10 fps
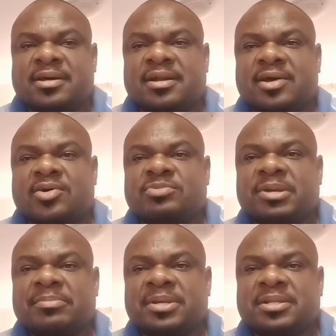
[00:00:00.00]
records
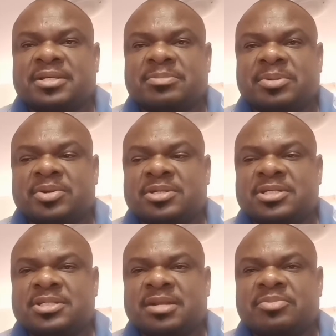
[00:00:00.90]
may be
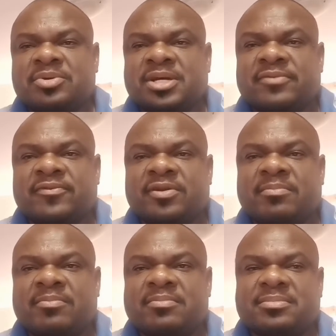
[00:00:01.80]
distributed
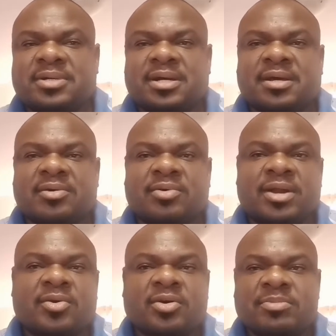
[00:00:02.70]
from
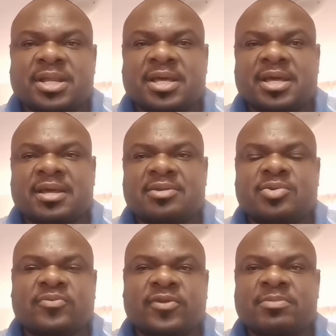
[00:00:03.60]

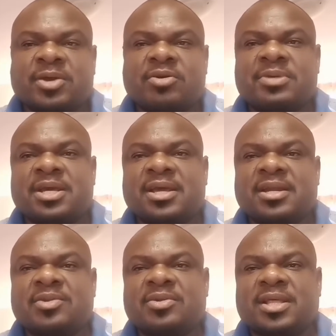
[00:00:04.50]
from the
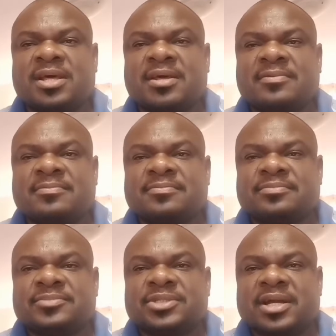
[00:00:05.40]
communicator to the
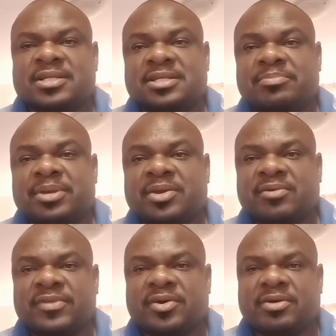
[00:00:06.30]
recipient
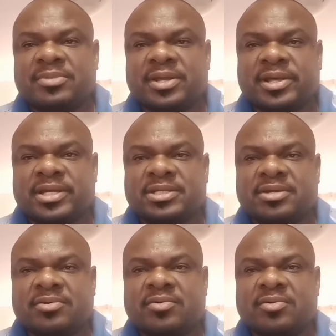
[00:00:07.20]
of the
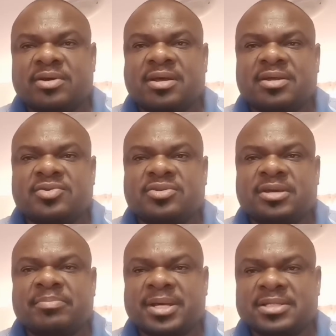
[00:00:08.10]
communication, or to the
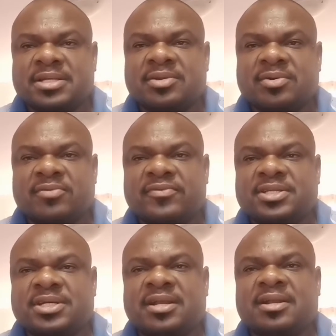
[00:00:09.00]
person or
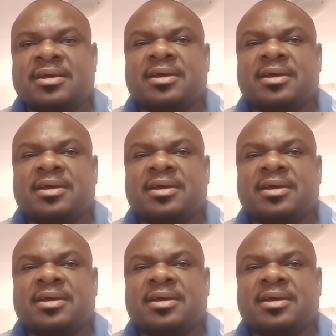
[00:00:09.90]
official